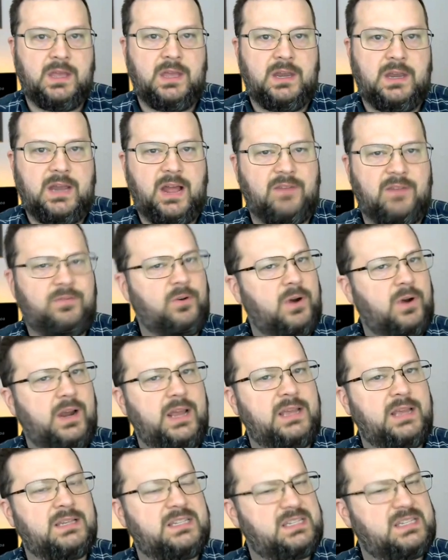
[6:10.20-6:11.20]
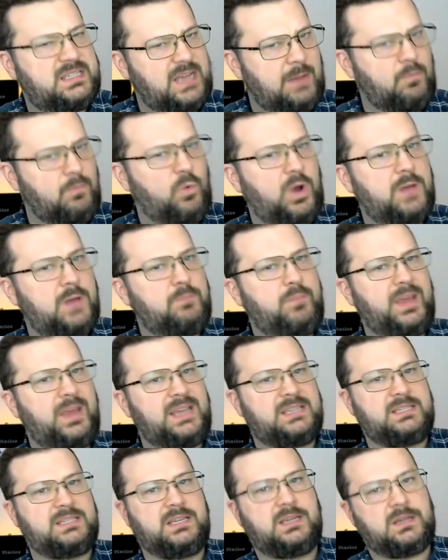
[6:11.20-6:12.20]
Now, for a somewhat
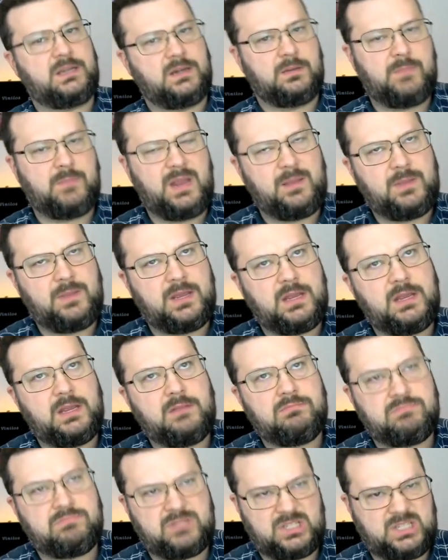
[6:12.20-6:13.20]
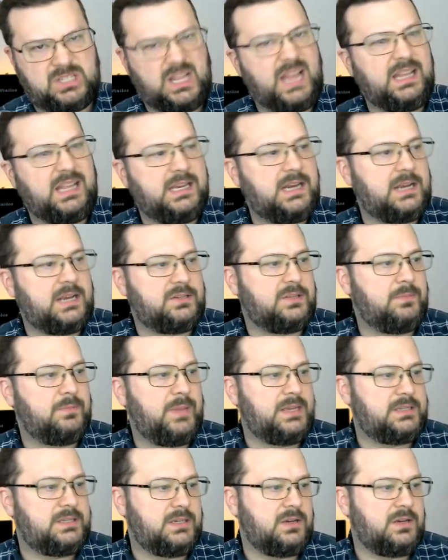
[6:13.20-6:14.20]
basic or maybe slightly nicer than
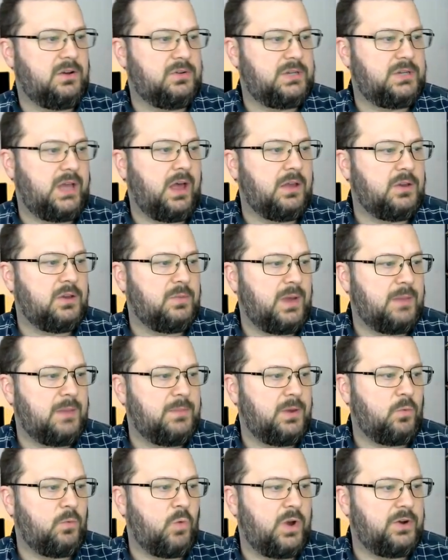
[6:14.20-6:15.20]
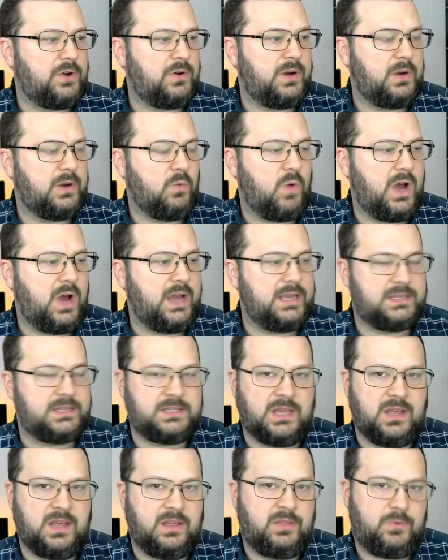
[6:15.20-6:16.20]
basic hotel, you might be wondering why
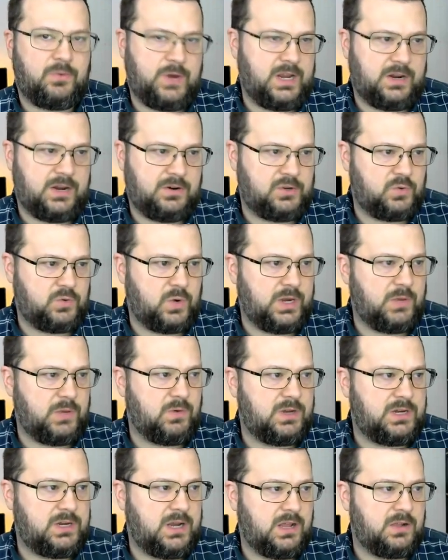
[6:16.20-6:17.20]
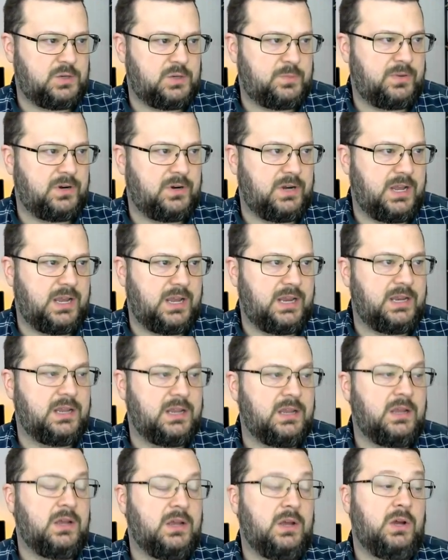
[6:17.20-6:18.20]
it's $321 per night.
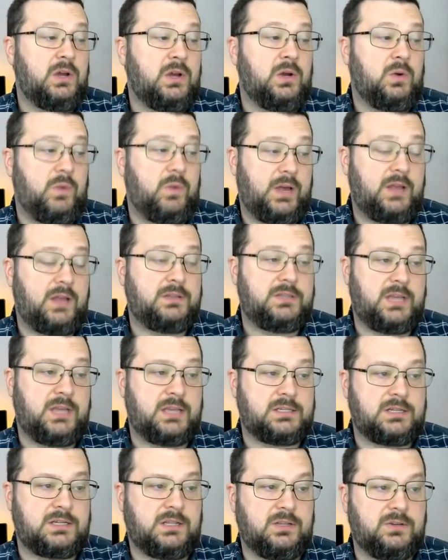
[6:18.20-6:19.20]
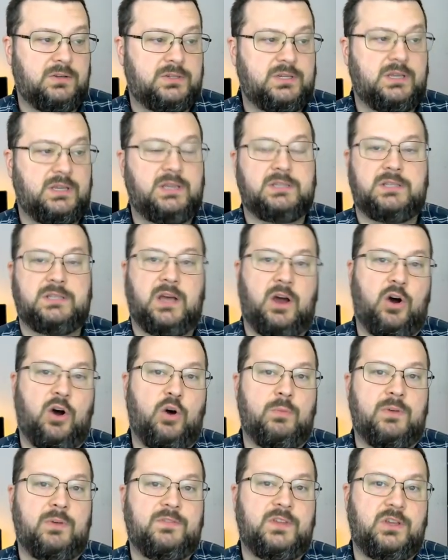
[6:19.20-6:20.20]
Well, Tuscaloosa is the
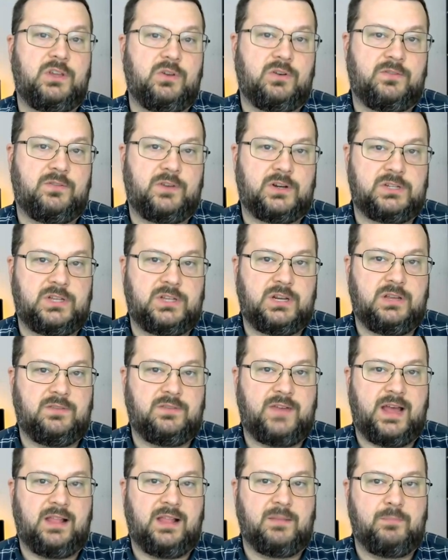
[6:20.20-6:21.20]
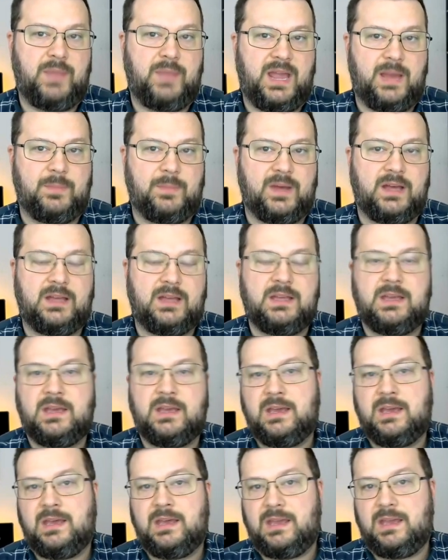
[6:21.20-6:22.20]
home of the University of Alabama,
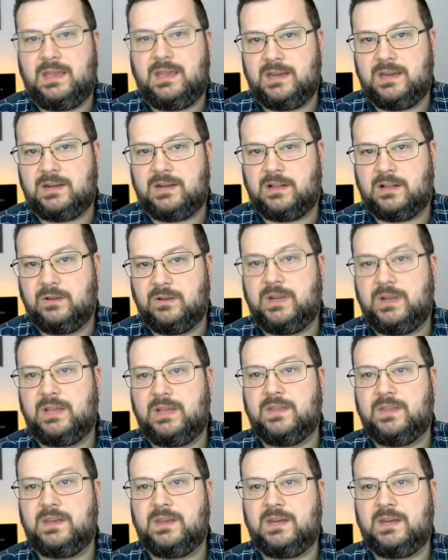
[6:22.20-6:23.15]
including the